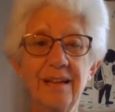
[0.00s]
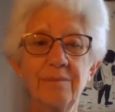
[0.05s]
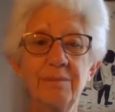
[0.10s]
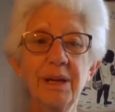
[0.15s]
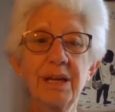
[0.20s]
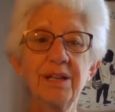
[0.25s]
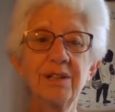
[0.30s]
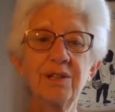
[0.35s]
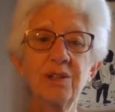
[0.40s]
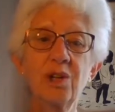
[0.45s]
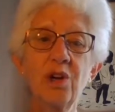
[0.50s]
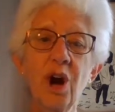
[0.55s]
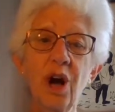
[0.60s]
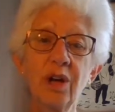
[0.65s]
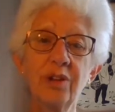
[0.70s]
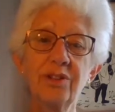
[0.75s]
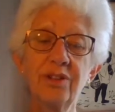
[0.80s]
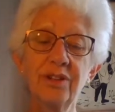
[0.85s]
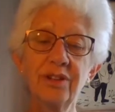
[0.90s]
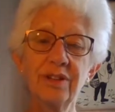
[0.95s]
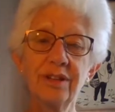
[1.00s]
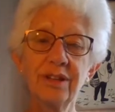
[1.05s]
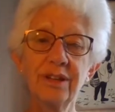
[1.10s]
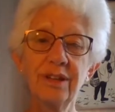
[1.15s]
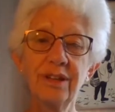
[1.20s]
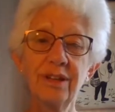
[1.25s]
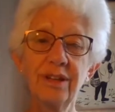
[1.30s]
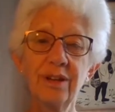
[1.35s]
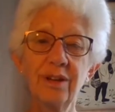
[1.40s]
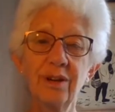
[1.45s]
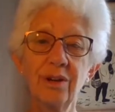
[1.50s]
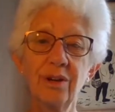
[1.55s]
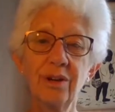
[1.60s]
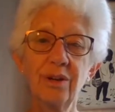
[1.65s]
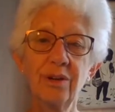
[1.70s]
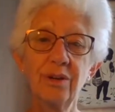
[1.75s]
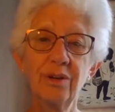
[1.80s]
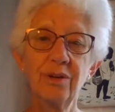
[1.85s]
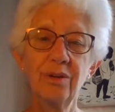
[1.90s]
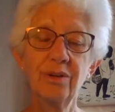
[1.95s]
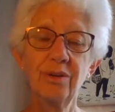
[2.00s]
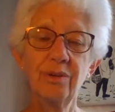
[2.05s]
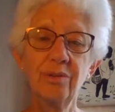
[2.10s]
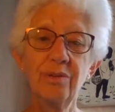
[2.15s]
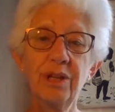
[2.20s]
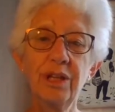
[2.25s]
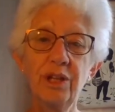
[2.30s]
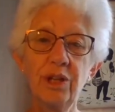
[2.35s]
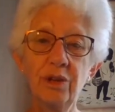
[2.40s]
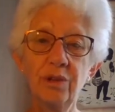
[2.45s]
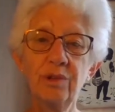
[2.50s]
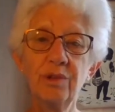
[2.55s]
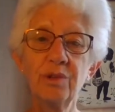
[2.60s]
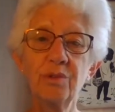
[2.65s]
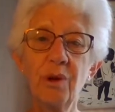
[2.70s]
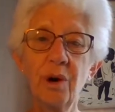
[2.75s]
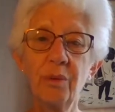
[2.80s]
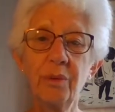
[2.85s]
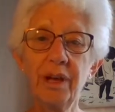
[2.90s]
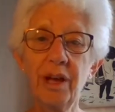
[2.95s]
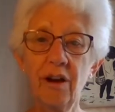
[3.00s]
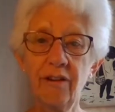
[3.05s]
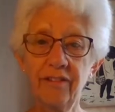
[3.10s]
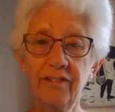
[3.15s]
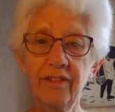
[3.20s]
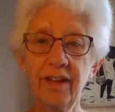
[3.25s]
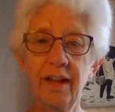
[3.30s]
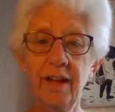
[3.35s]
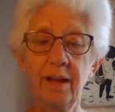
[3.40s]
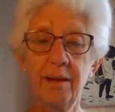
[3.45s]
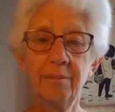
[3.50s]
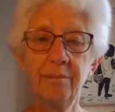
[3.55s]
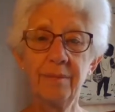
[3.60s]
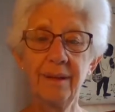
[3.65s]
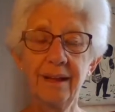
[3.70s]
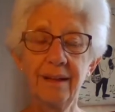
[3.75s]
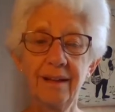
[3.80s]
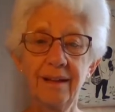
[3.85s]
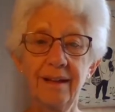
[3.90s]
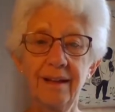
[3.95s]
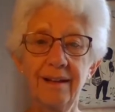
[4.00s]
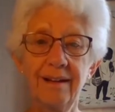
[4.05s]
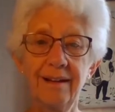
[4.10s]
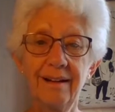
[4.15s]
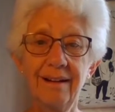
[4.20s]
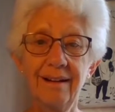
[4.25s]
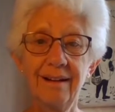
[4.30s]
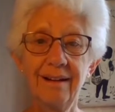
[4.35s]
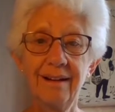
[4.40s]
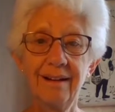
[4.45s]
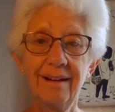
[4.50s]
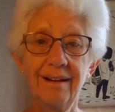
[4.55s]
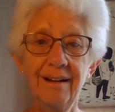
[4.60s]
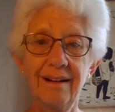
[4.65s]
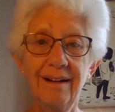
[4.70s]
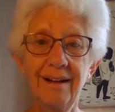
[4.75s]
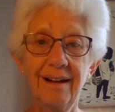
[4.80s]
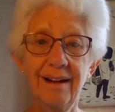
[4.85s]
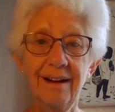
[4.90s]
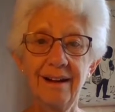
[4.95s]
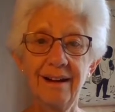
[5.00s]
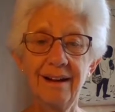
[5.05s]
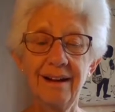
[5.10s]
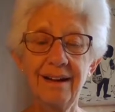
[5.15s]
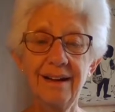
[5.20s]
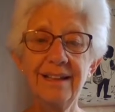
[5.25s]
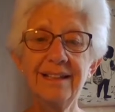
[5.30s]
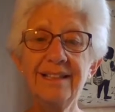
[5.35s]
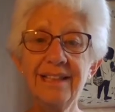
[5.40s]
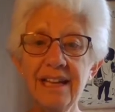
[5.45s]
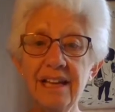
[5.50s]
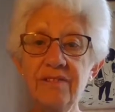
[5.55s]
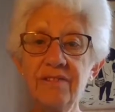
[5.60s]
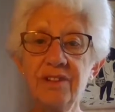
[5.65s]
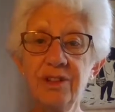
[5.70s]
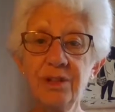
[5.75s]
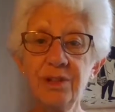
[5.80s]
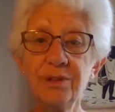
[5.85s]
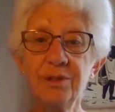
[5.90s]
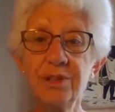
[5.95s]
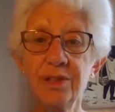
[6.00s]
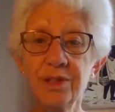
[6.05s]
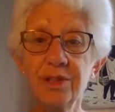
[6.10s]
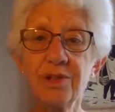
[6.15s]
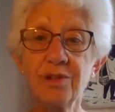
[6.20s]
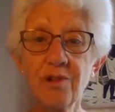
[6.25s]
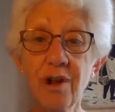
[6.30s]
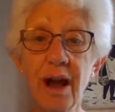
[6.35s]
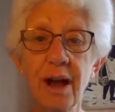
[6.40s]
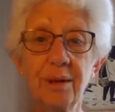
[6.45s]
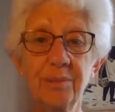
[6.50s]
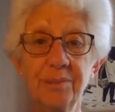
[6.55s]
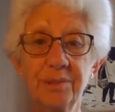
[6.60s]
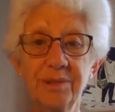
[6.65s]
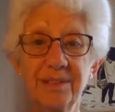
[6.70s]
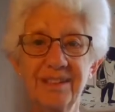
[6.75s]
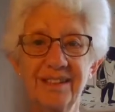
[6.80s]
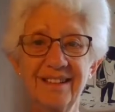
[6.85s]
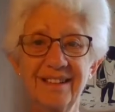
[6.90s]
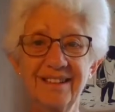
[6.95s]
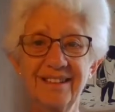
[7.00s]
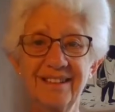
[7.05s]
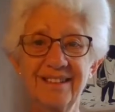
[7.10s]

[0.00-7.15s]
because God will use what we offer him and even use the scraps.